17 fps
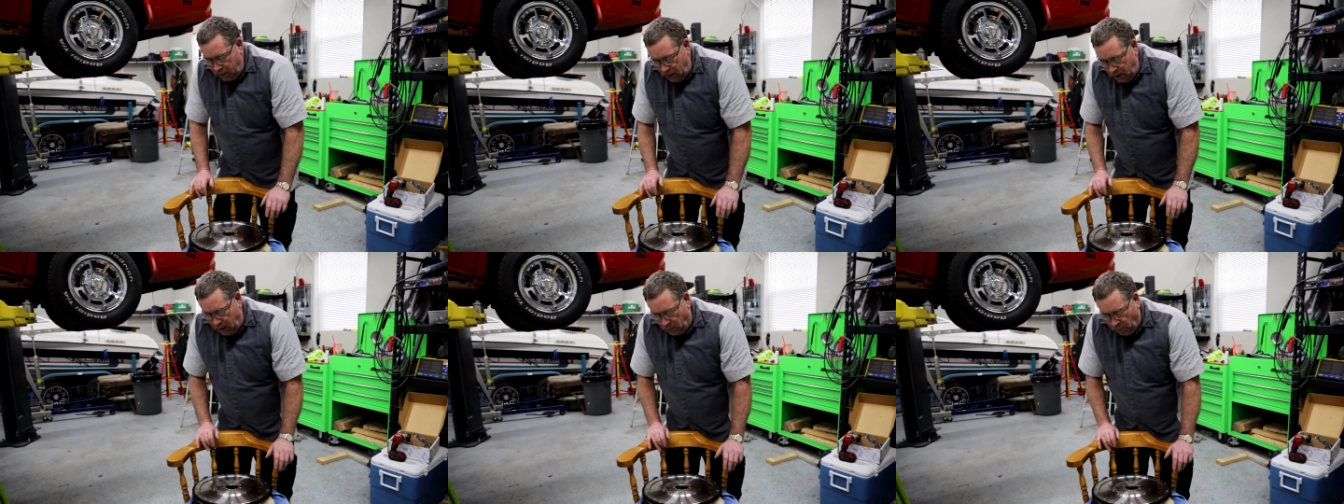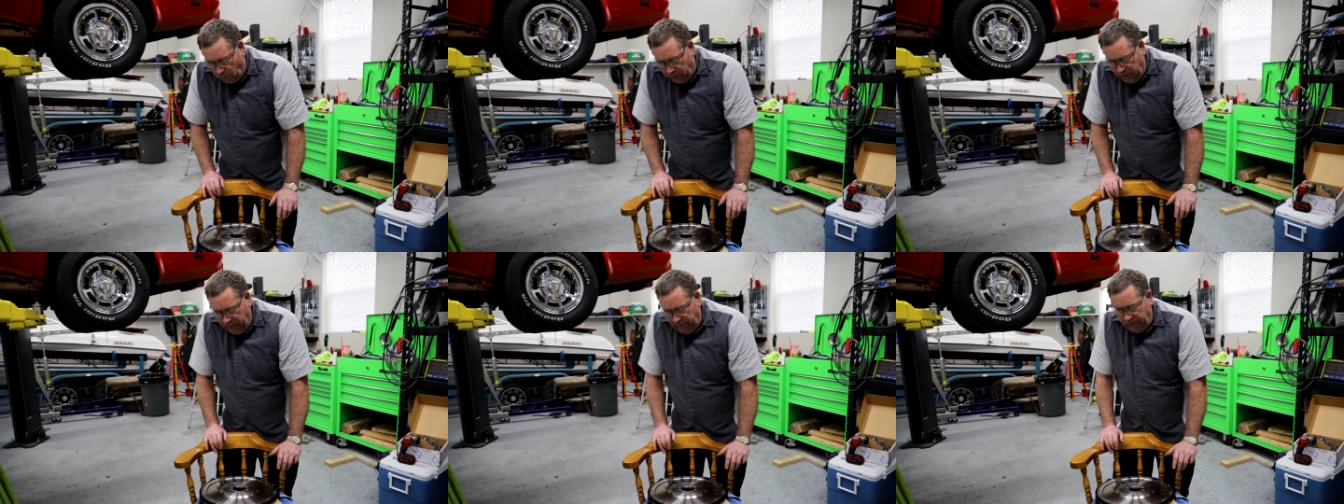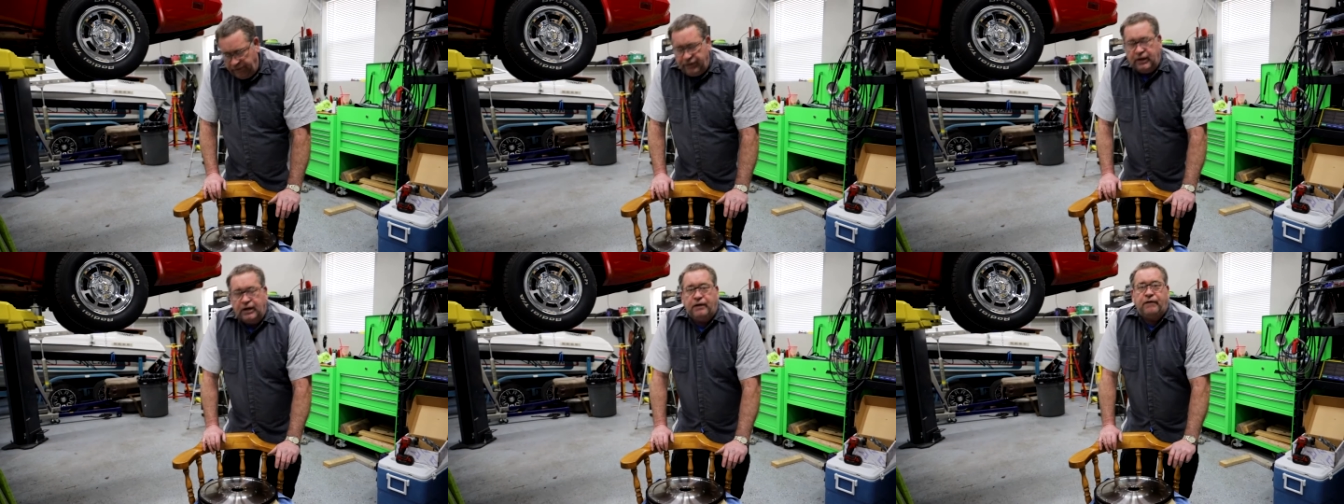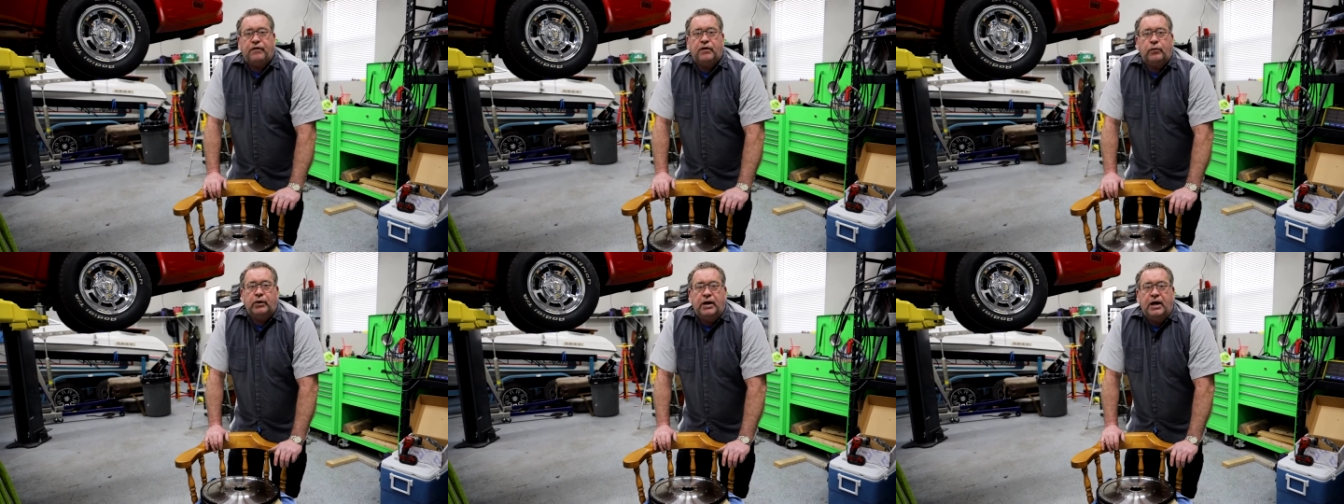Now, one of the things
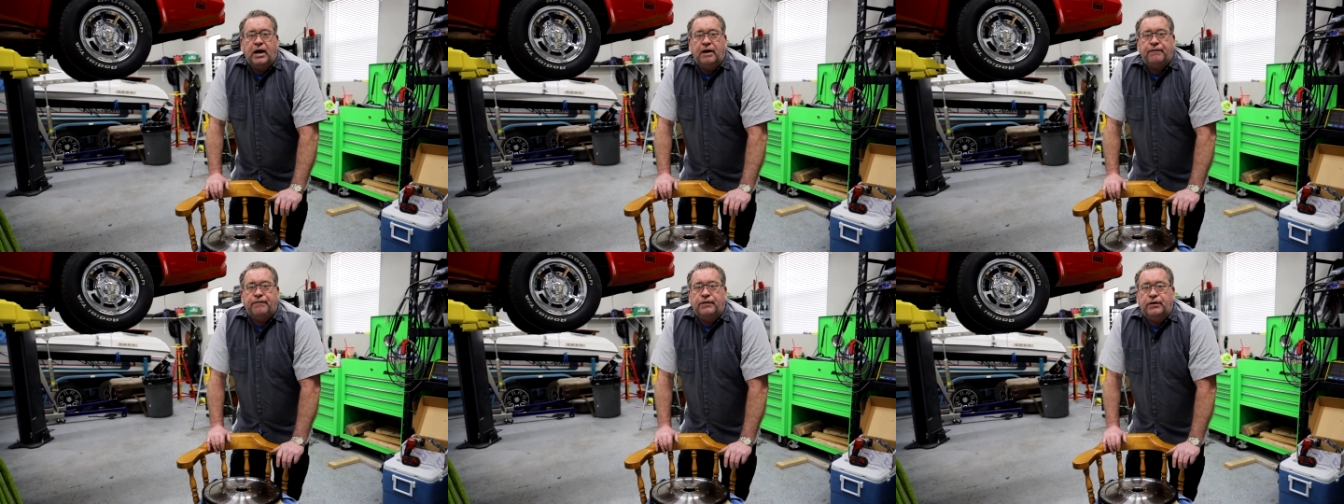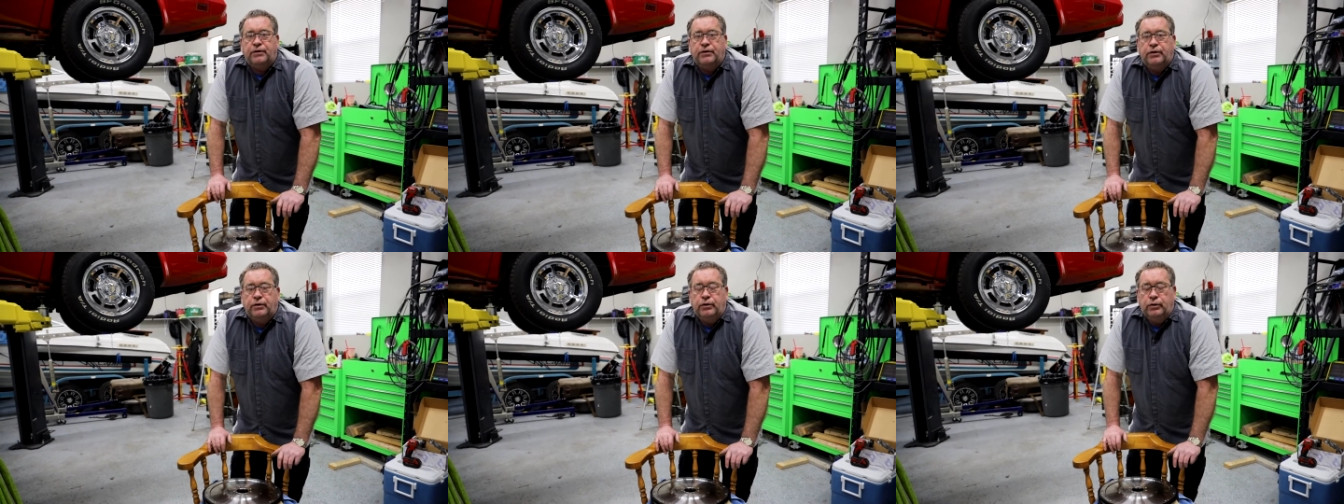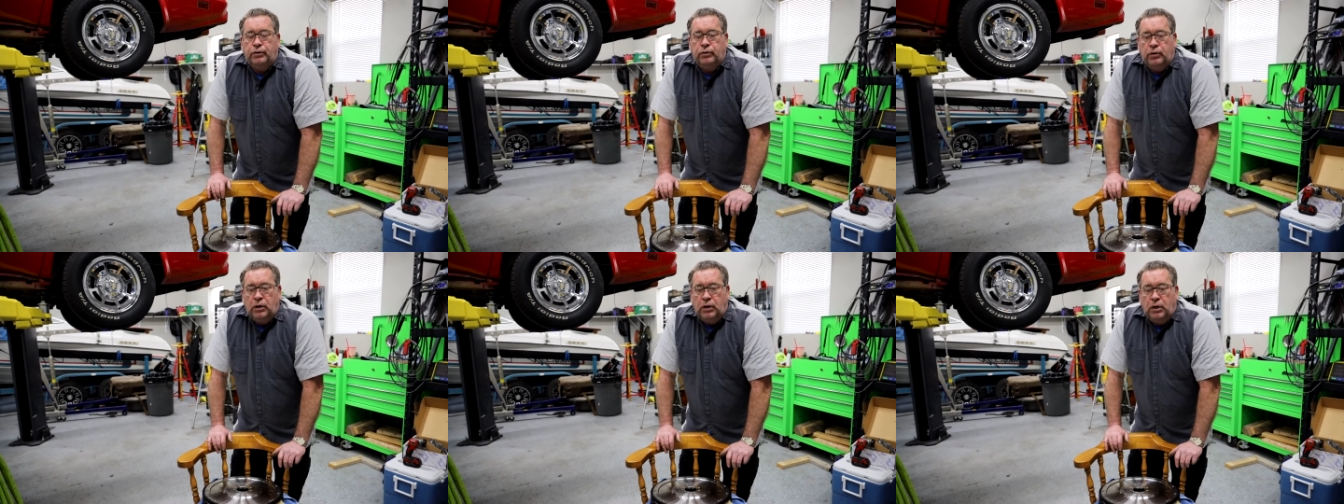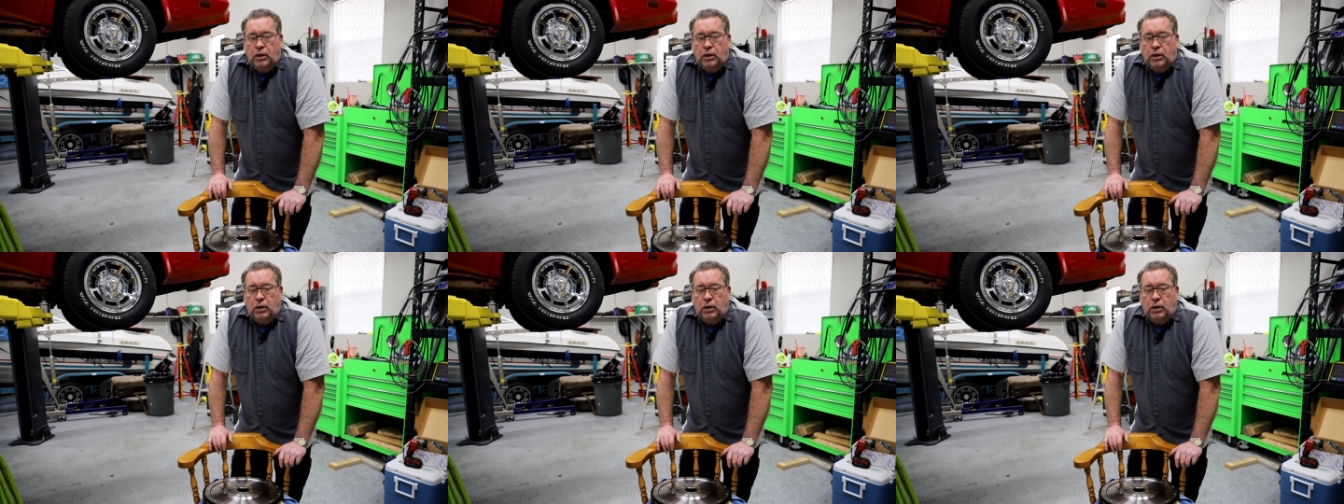that we have to do